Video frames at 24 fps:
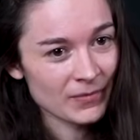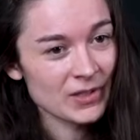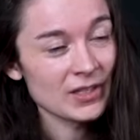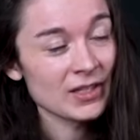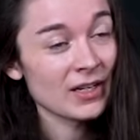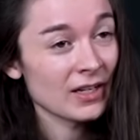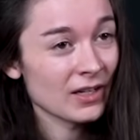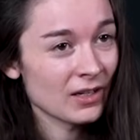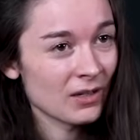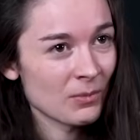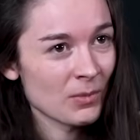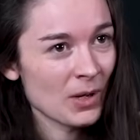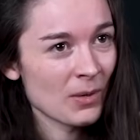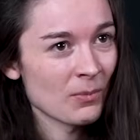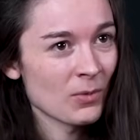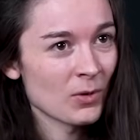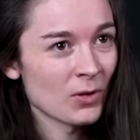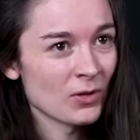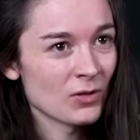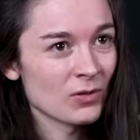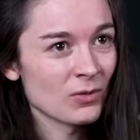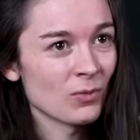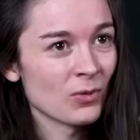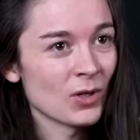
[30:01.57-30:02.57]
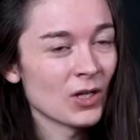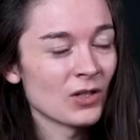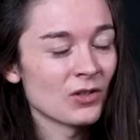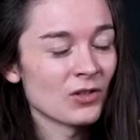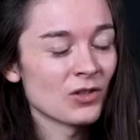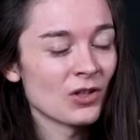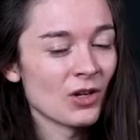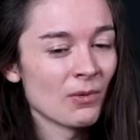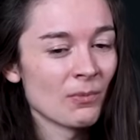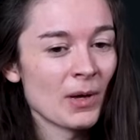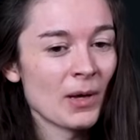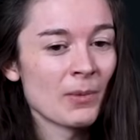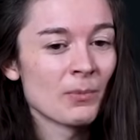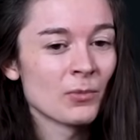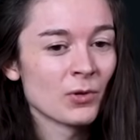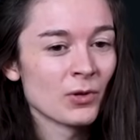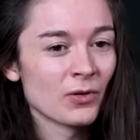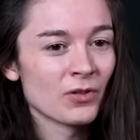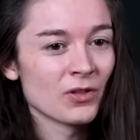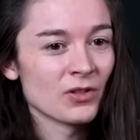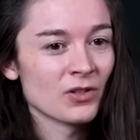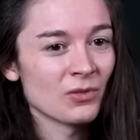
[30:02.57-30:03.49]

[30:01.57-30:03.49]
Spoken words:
Second Amendment, which a member of the